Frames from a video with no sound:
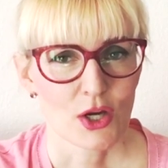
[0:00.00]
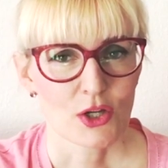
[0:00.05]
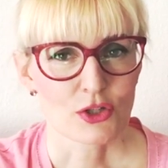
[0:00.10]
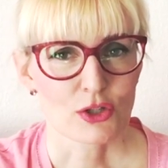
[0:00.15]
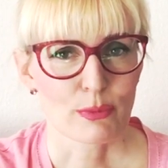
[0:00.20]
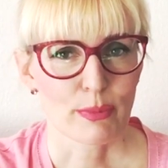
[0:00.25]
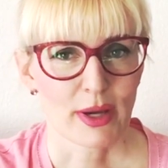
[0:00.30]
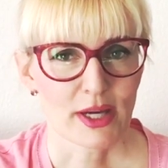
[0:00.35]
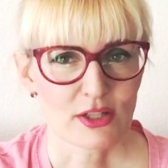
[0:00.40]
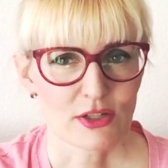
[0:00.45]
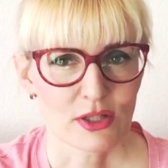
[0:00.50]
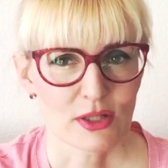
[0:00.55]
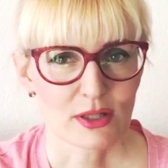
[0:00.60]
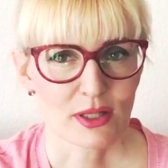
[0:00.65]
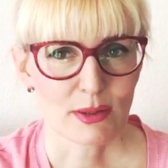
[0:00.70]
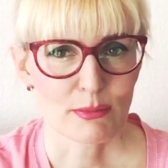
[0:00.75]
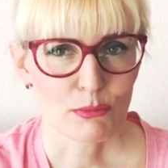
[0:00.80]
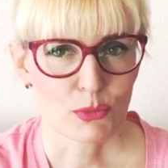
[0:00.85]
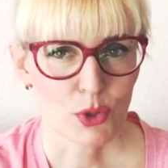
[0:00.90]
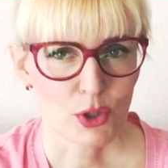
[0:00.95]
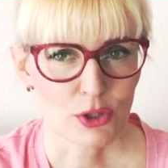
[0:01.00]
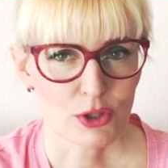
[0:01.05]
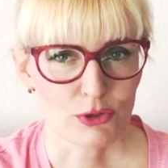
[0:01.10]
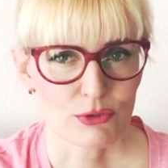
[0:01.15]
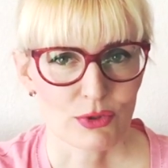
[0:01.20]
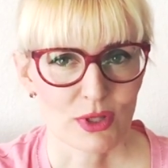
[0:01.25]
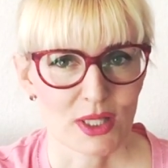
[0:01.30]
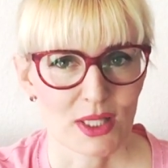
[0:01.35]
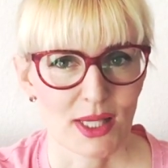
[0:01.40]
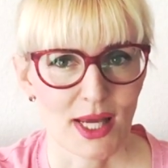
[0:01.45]
So basically,
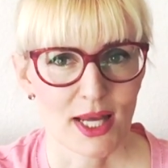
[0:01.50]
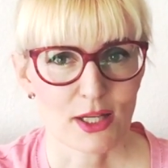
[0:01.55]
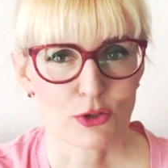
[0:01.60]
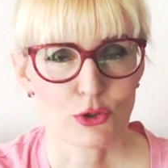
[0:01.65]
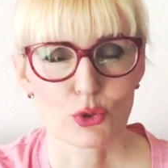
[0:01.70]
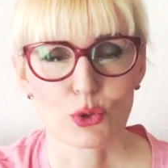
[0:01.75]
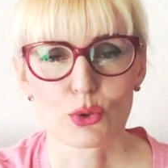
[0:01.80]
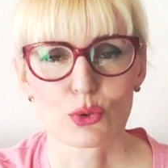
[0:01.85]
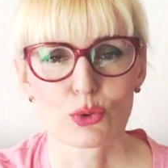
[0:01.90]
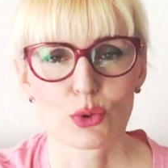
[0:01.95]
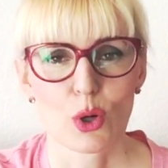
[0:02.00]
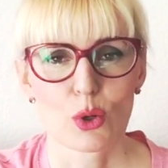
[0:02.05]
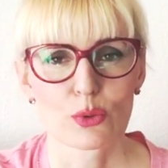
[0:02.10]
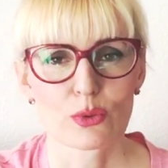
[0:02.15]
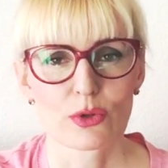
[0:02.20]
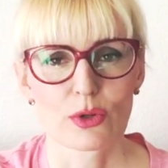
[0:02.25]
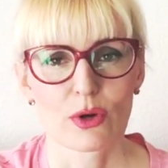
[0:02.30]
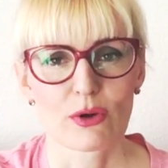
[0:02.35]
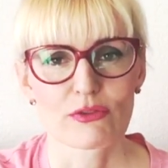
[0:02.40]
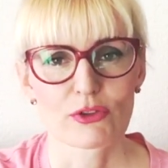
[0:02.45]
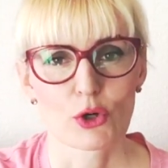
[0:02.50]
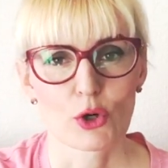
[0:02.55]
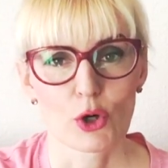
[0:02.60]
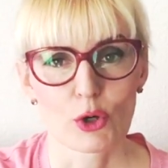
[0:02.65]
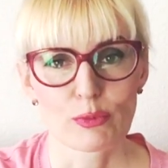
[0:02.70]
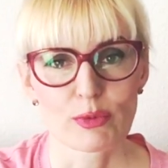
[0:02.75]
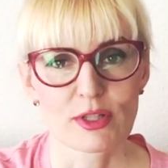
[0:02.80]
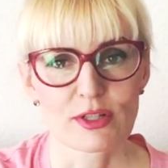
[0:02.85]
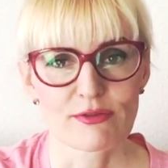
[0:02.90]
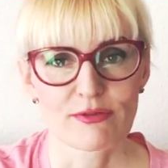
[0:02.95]
mercury led to growth of the
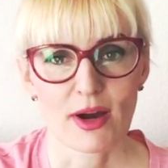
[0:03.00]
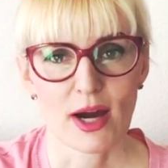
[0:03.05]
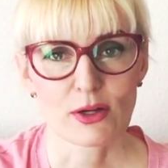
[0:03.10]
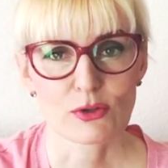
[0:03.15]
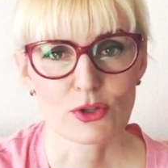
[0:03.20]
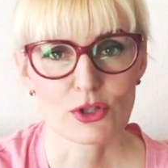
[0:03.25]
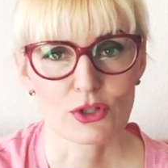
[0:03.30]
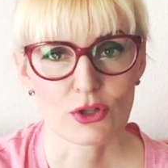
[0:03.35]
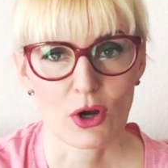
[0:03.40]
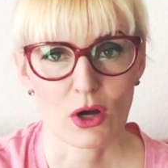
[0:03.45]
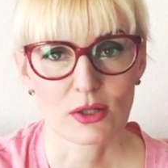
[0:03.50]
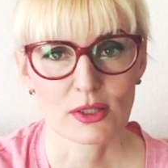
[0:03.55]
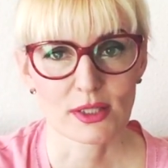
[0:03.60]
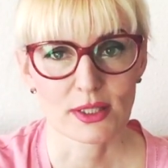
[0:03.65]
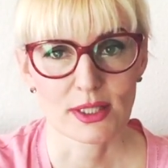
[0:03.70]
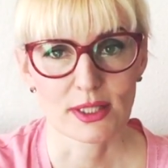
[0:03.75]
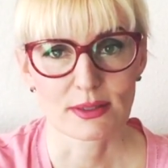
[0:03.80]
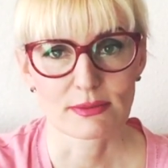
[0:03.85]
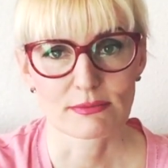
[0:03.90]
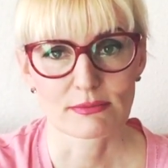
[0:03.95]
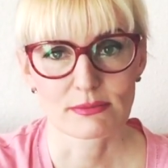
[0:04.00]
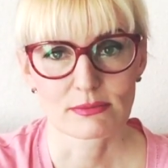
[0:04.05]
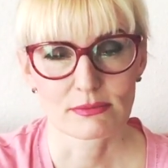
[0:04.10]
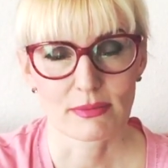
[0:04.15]
herpes virus colony.